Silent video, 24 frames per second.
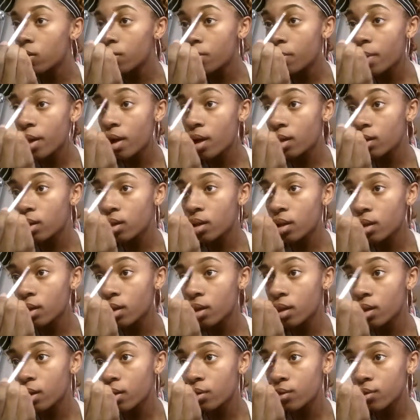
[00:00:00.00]
palette I
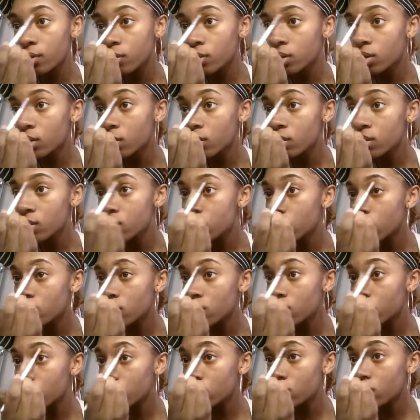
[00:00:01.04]
got for Christmas.
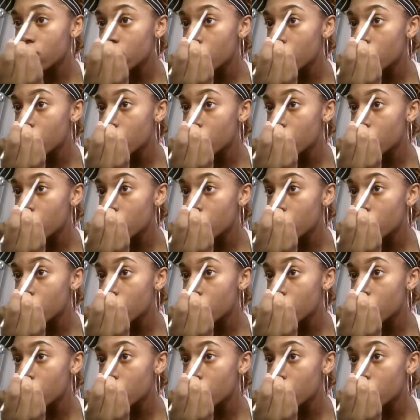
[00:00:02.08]
So